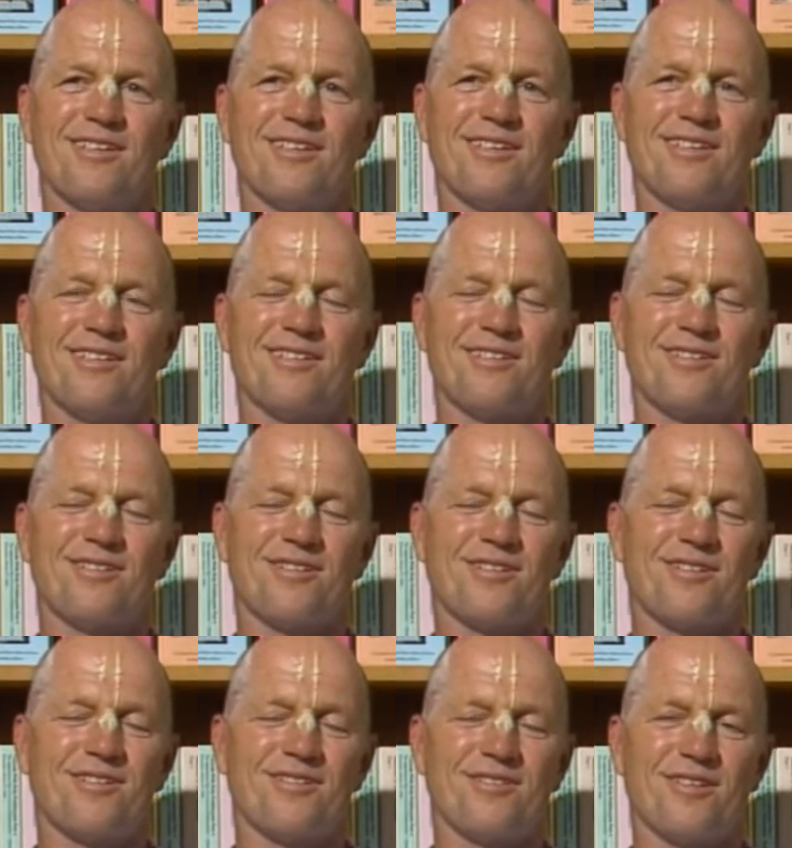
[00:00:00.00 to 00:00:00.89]
And
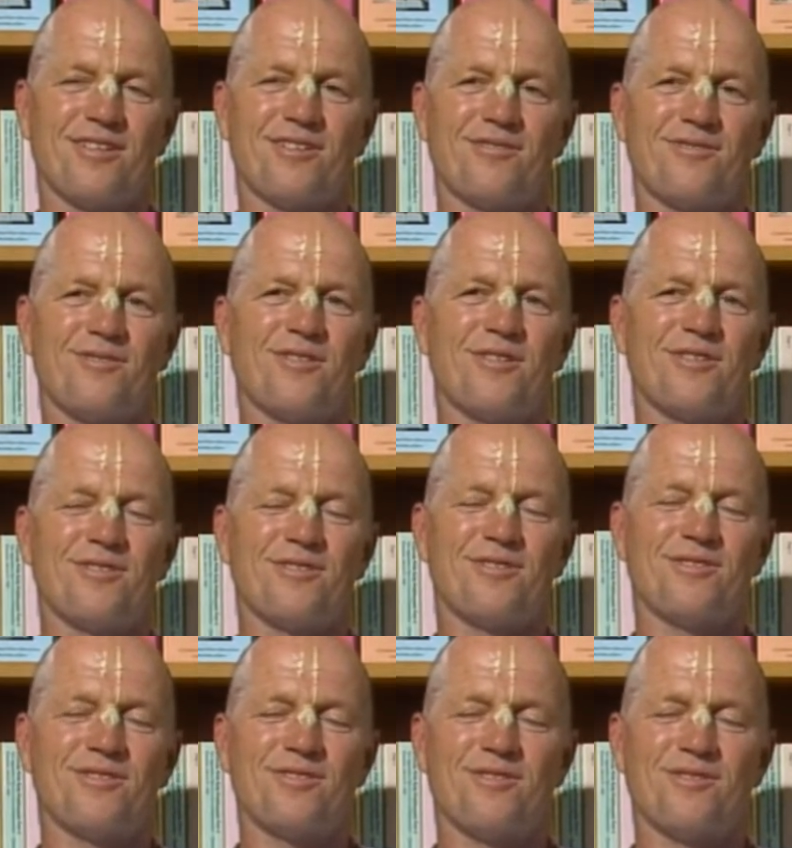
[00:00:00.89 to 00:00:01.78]
later
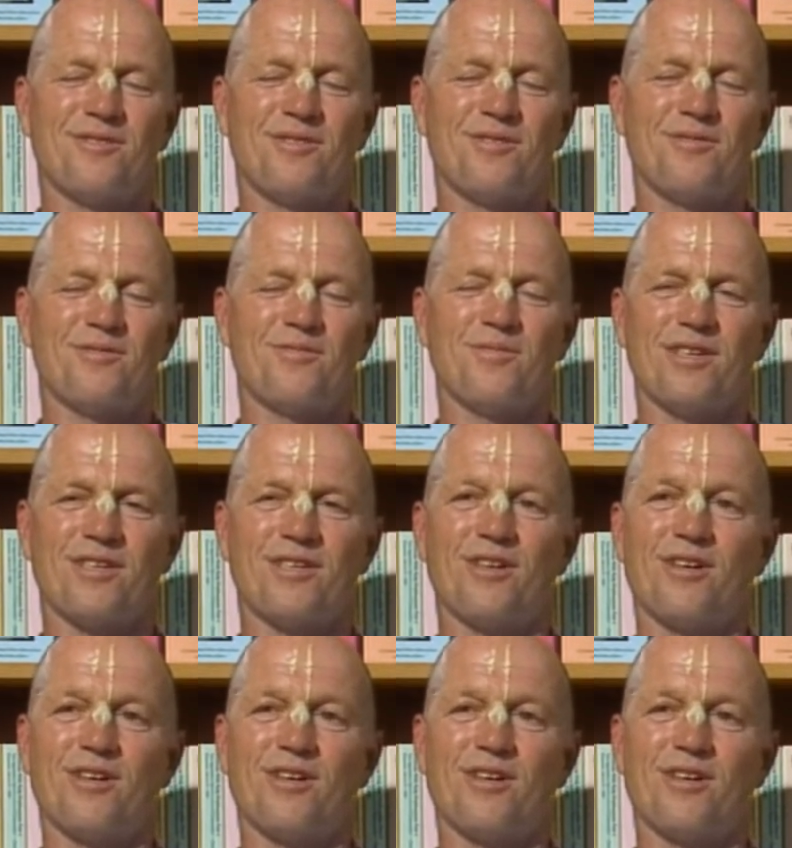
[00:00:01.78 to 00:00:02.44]
on, he would make